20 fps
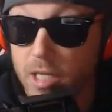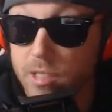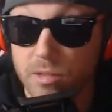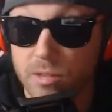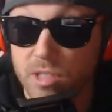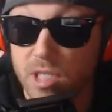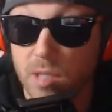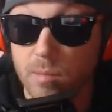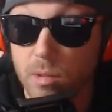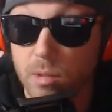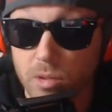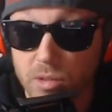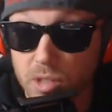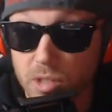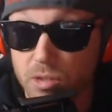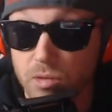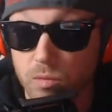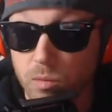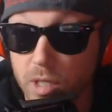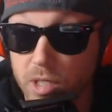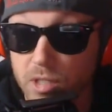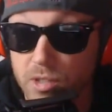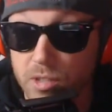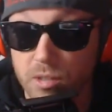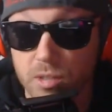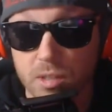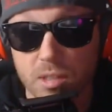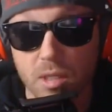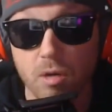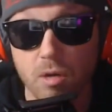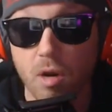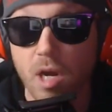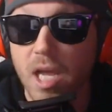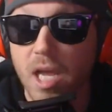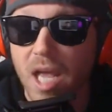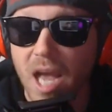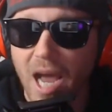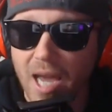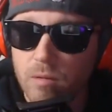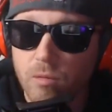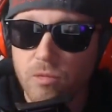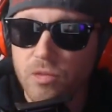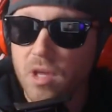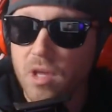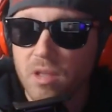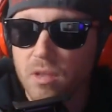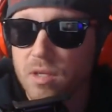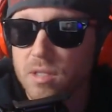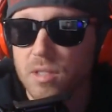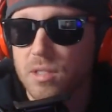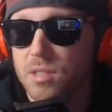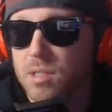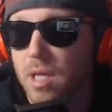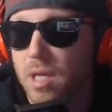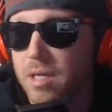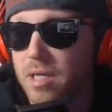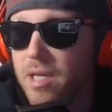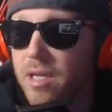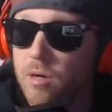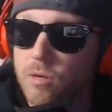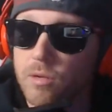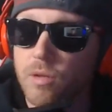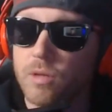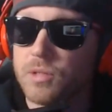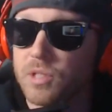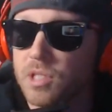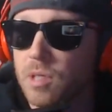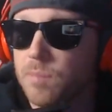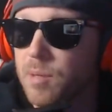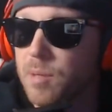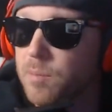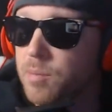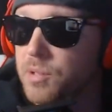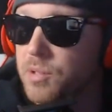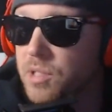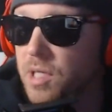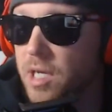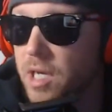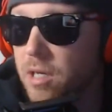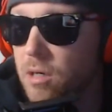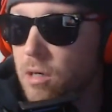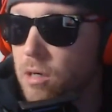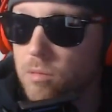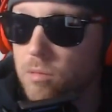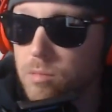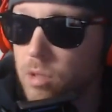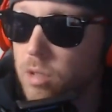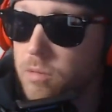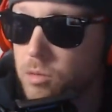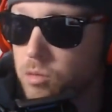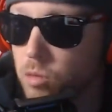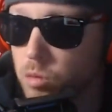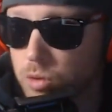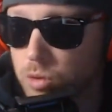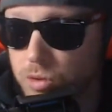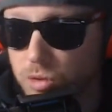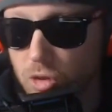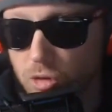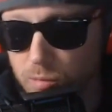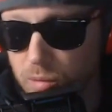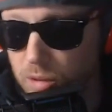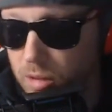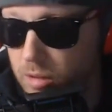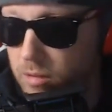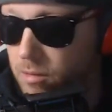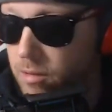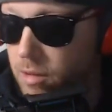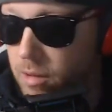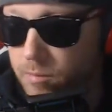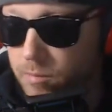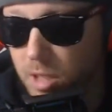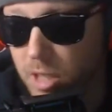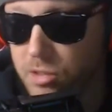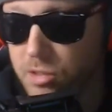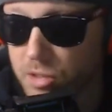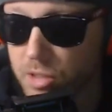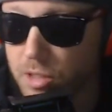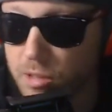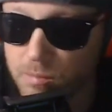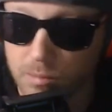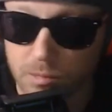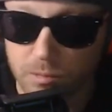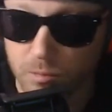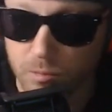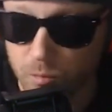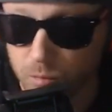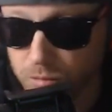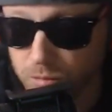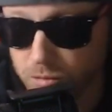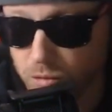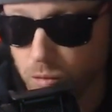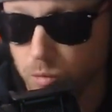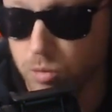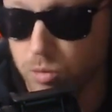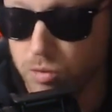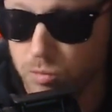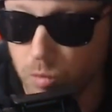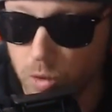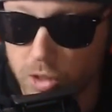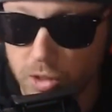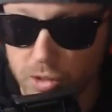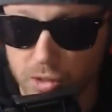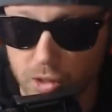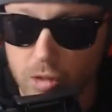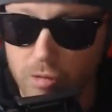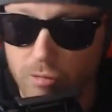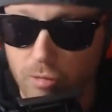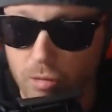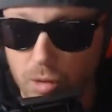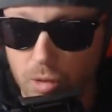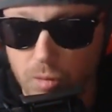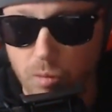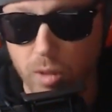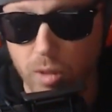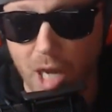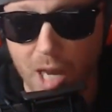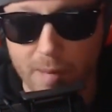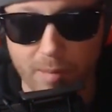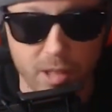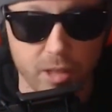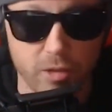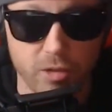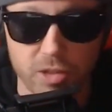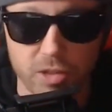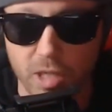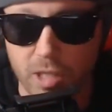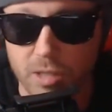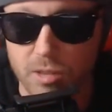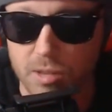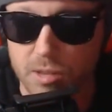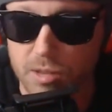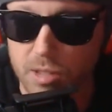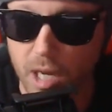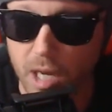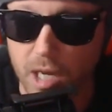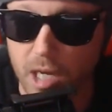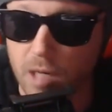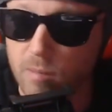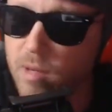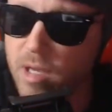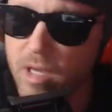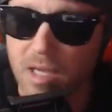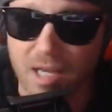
in, similar situations. So I don't think this is like you know, there's some people saying, "Oh, Georgia's going to be, yep, that's it. Georgia's run is over. Look what happened in the Texas game."